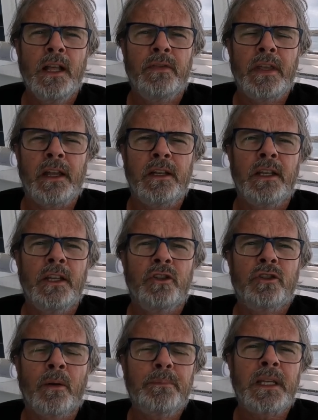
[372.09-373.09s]
that
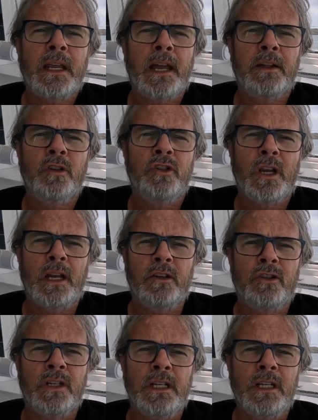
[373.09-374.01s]
something had to change.